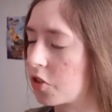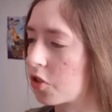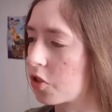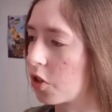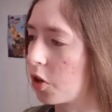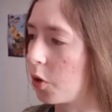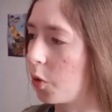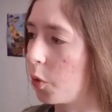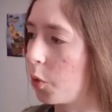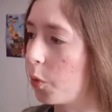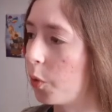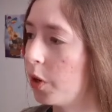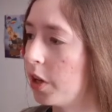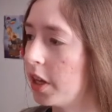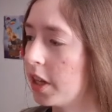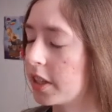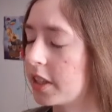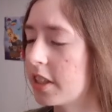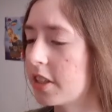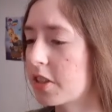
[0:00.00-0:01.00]
so
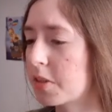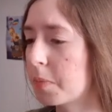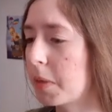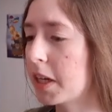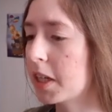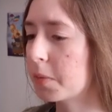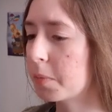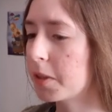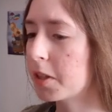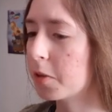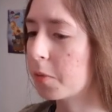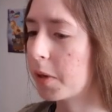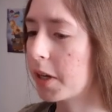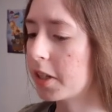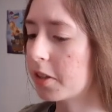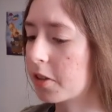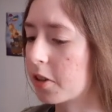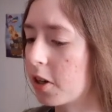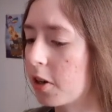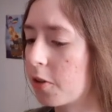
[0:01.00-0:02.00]
this might be the
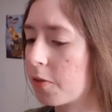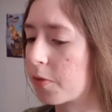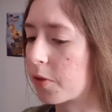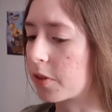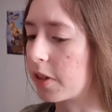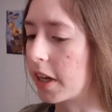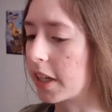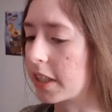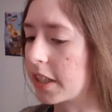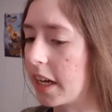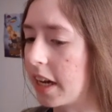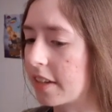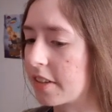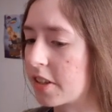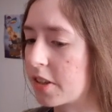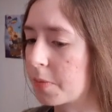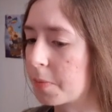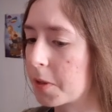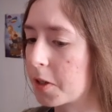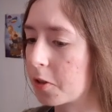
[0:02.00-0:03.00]
way to go for like the
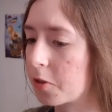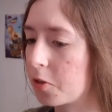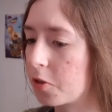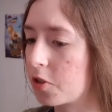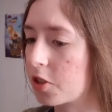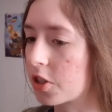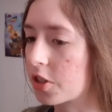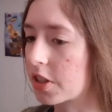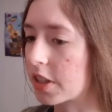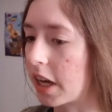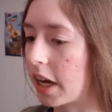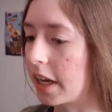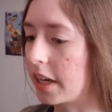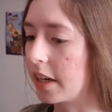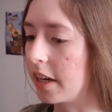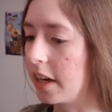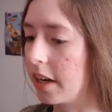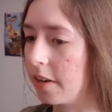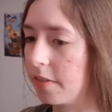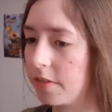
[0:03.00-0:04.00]
Acid Spitter to just
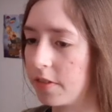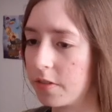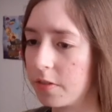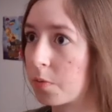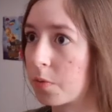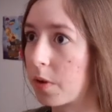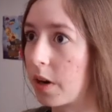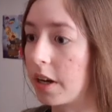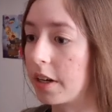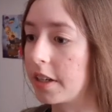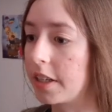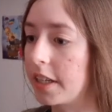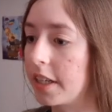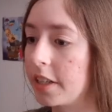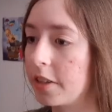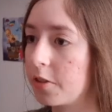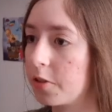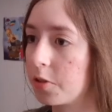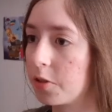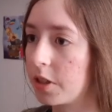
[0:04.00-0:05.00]
kind of run
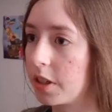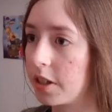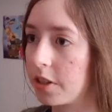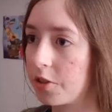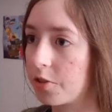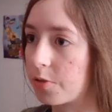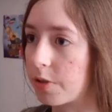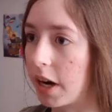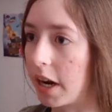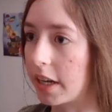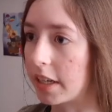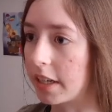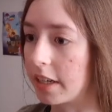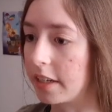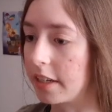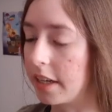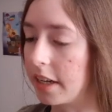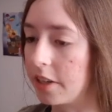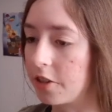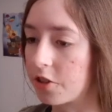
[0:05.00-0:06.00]
into the
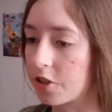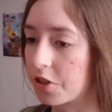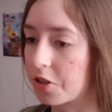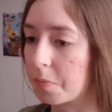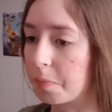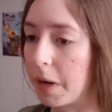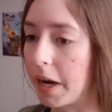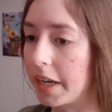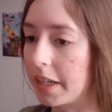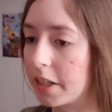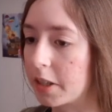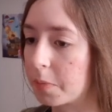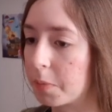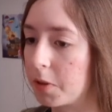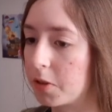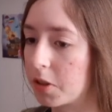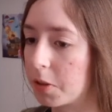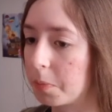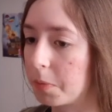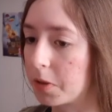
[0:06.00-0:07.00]
dragon and just bite it
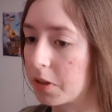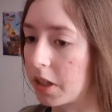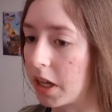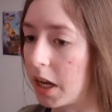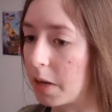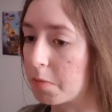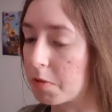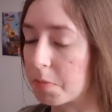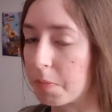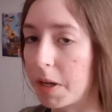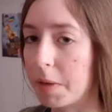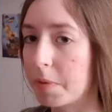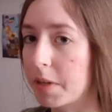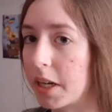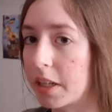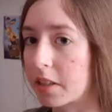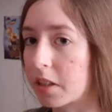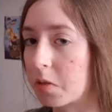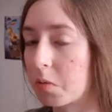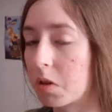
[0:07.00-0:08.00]
multiple times. Maybe
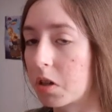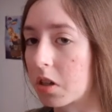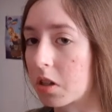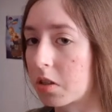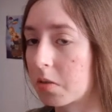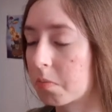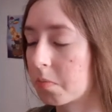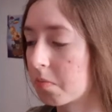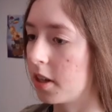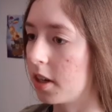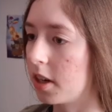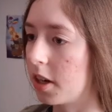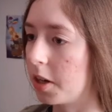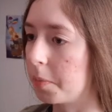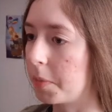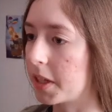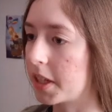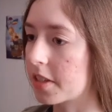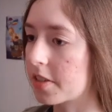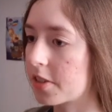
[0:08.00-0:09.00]
that can work.
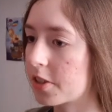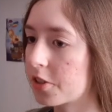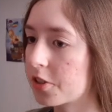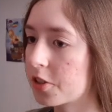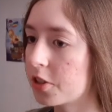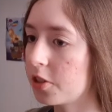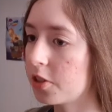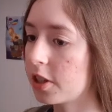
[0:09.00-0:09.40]
Because there's no